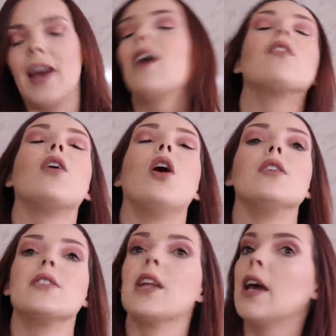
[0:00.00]
I have it
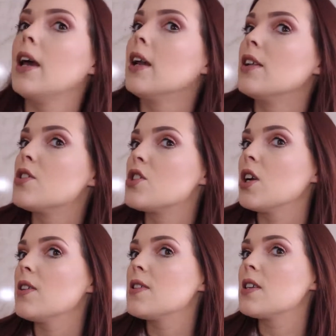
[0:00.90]
on today and it's
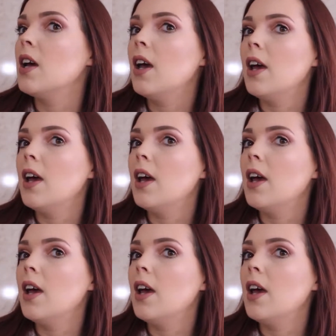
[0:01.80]
just